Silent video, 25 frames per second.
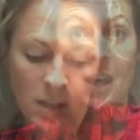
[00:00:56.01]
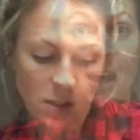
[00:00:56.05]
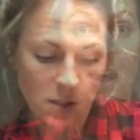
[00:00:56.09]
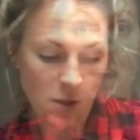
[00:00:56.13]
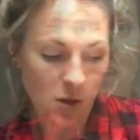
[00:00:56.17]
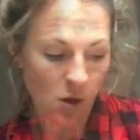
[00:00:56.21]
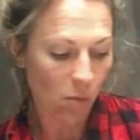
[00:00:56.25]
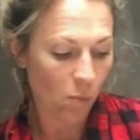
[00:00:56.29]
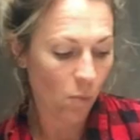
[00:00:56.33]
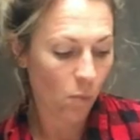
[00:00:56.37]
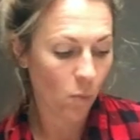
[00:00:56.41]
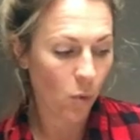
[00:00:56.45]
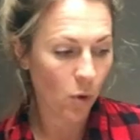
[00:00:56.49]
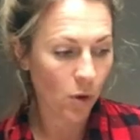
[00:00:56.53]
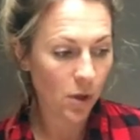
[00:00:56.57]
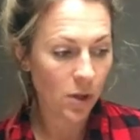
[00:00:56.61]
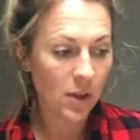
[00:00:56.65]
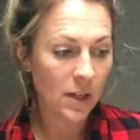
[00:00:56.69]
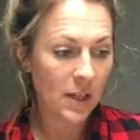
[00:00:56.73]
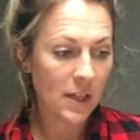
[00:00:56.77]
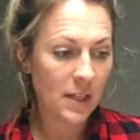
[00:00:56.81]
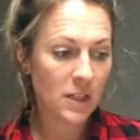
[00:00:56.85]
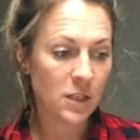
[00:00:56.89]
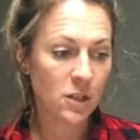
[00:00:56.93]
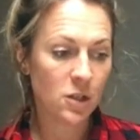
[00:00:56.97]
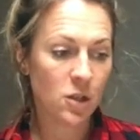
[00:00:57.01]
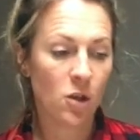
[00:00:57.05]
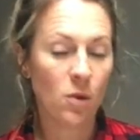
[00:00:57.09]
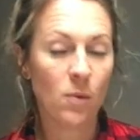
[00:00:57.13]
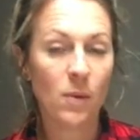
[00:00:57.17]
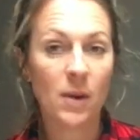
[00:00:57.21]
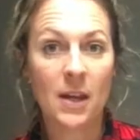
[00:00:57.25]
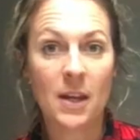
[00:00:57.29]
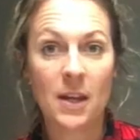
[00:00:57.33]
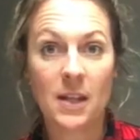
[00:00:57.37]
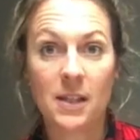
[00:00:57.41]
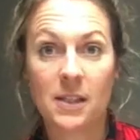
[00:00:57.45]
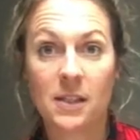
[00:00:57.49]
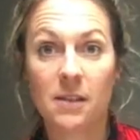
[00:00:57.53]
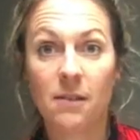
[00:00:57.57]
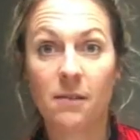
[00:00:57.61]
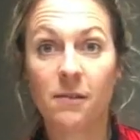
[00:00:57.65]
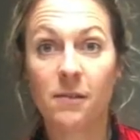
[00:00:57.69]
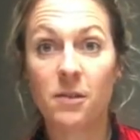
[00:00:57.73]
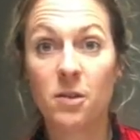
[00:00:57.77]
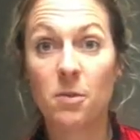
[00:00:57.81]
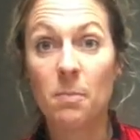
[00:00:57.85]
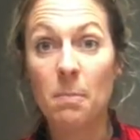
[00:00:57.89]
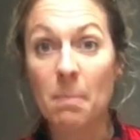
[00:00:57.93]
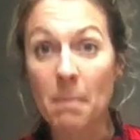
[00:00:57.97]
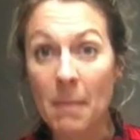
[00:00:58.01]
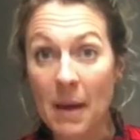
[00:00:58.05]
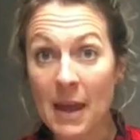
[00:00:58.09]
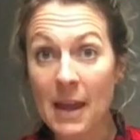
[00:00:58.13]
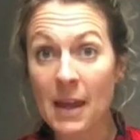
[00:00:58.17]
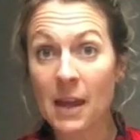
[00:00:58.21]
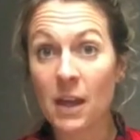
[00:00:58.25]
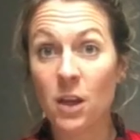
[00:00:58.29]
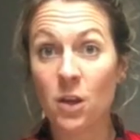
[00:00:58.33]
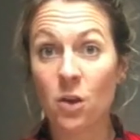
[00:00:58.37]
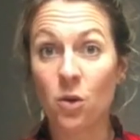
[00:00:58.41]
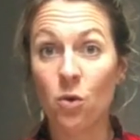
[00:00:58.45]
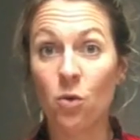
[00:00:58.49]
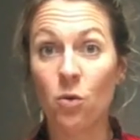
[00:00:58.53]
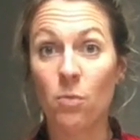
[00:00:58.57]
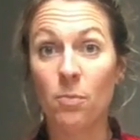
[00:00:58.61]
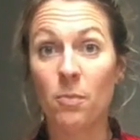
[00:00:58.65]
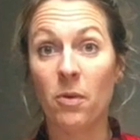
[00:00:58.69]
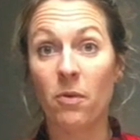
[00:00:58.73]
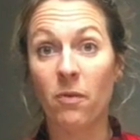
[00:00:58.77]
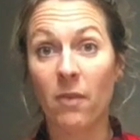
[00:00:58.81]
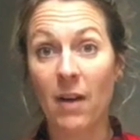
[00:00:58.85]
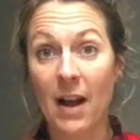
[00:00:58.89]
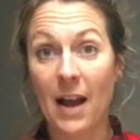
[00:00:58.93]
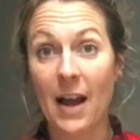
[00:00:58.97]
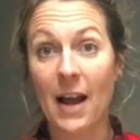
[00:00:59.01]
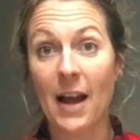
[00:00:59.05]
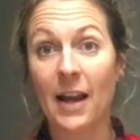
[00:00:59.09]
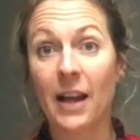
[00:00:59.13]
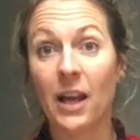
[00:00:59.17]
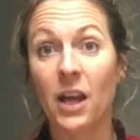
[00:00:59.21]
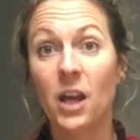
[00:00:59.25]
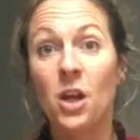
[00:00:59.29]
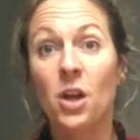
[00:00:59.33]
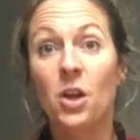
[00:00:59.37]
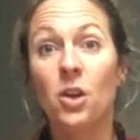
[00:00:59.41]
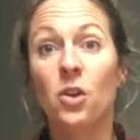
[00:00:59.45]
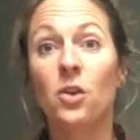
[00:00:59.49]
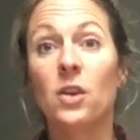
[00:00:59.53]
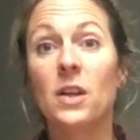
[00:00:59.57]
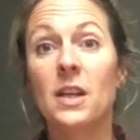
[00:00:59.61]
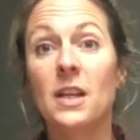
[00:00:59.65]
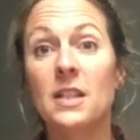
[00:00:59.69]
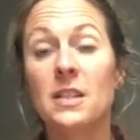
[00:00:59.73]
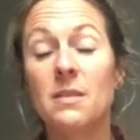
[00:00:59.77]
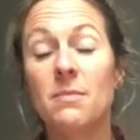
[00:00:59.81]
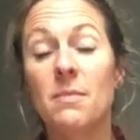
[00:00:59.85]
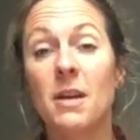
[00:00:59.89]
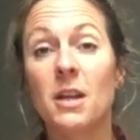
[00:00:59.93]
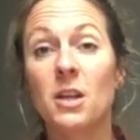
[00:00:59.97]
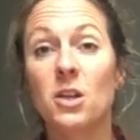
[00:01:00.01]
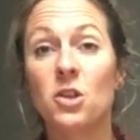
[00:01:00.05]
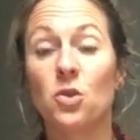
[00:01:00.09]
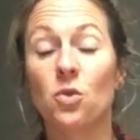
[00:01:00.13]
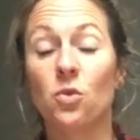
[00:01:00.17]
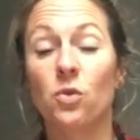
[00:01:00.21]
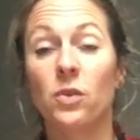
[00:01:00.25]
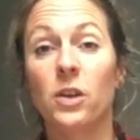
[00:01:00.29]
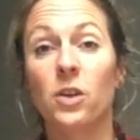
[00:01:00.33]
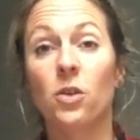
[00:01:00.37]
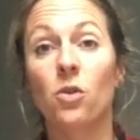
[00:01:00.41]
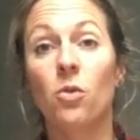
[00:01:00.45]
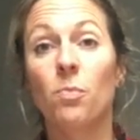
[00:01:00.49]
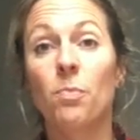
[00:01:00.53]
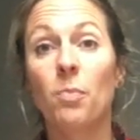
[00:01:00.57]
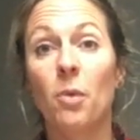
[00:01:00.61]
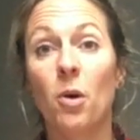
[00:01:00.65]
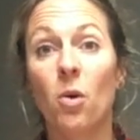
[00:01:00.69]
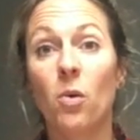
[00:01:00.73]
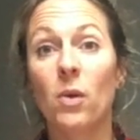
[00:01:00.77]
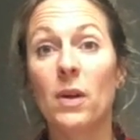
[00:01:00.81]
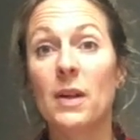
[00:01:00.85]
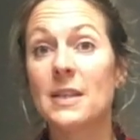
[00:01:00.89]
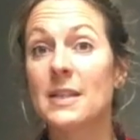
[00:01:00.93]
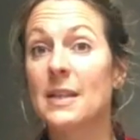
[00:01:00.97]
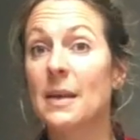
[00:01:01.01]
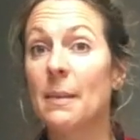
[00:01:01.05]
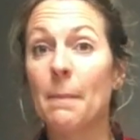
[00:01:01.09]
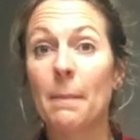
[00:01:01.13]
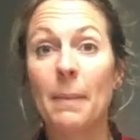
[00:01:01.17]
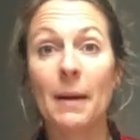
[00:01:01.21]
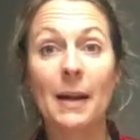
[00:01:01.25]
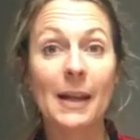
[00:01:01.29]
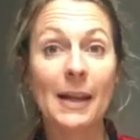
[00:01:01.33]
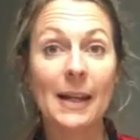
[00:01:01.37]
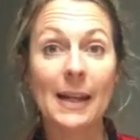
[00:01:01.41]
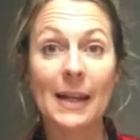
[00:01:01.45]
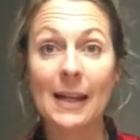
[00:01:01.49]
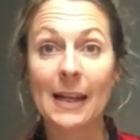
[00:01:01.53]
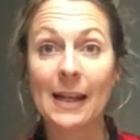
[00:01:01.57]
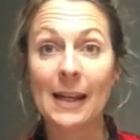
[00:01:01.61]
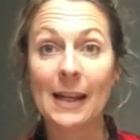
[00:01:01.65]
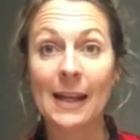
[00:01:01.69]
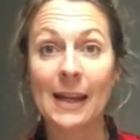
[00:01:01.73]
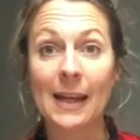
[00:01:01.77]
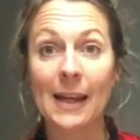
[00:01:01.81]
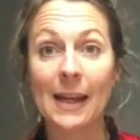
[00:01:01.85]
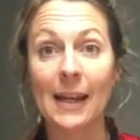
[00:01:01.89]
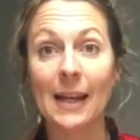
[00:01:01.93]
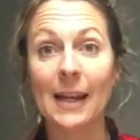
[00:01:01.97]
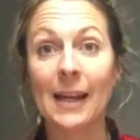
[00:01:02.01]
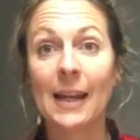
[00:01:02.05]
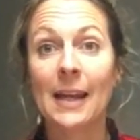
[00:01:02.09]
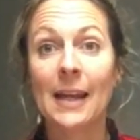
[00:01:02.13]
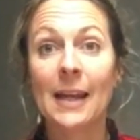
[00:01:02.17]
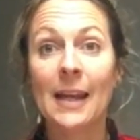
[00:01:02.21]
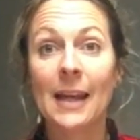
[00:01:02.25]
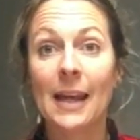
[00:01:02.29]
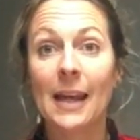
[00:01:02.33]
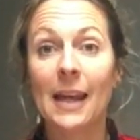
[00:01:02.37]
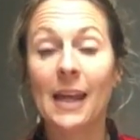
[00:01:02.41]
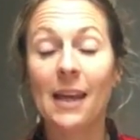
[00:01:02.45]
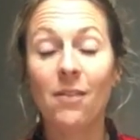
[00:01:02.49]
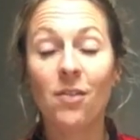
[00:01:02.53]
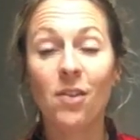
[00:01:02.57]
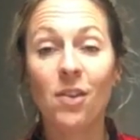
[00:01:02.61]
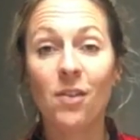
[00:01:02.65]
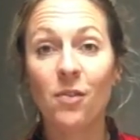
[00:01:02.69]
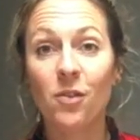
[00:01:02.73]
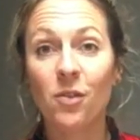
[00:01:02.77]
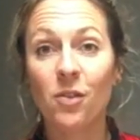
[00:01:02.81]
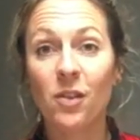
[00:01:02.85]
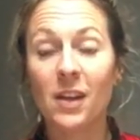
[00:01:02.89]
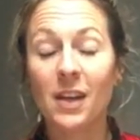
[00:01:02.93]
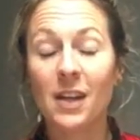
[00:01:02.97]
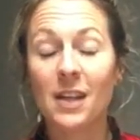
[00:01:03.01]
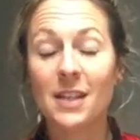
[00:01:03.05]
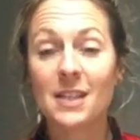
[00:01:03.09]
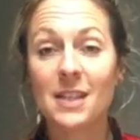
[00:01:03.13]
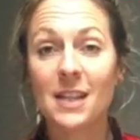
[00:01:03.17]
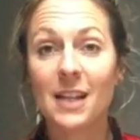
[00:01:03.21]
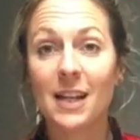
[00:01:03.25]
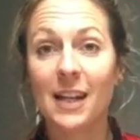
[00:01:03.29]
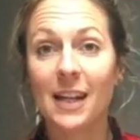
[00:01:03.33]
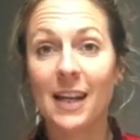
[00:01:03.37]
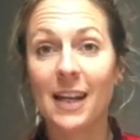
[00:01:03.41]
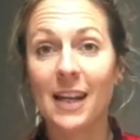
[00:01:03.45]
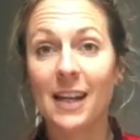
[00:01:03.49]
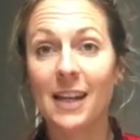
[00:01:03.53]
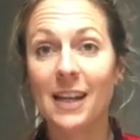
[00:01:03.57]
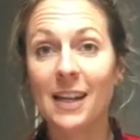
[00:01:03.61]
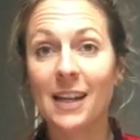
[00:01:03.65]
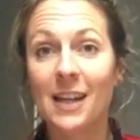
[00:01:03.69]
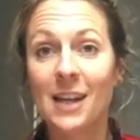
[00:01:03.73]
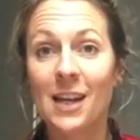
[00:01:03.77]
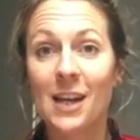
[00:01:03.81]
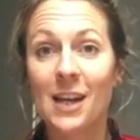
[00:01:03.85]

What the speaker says: So what you need to do is to make your meringue, you need to make sure that your bowl is completely clean. Even if you think it's clean,